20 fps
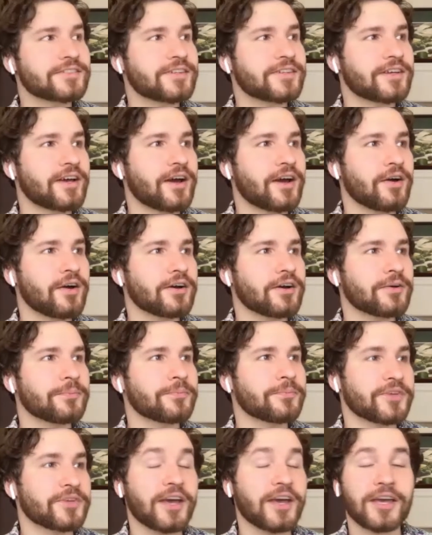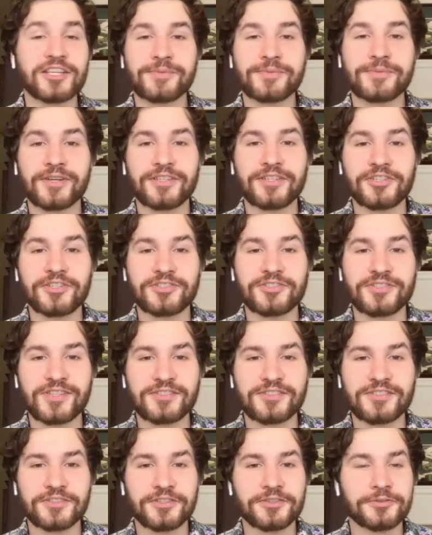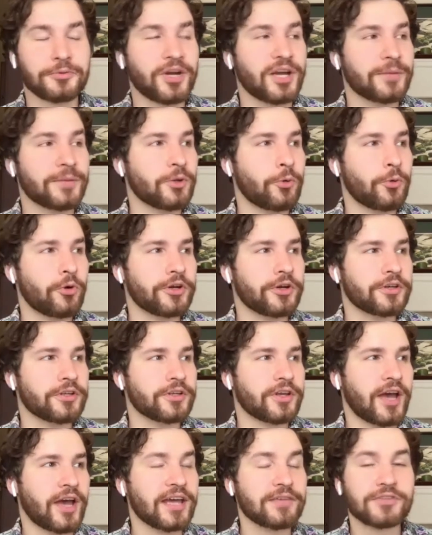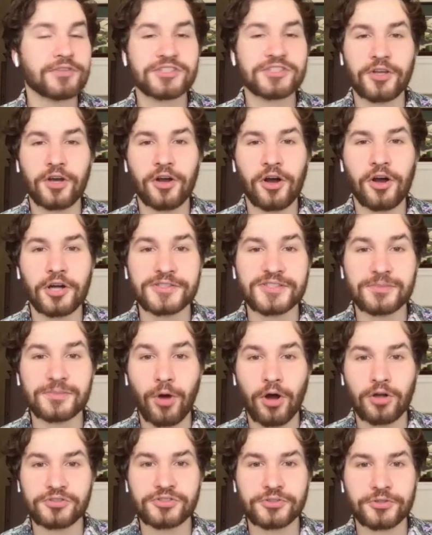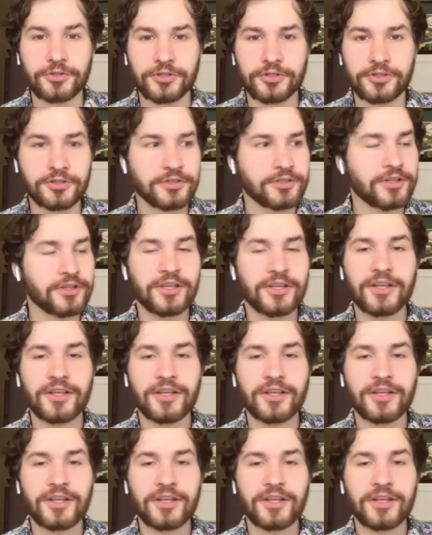Yeah, expectations, that's a good rhyming word. I have a song called Small Circle.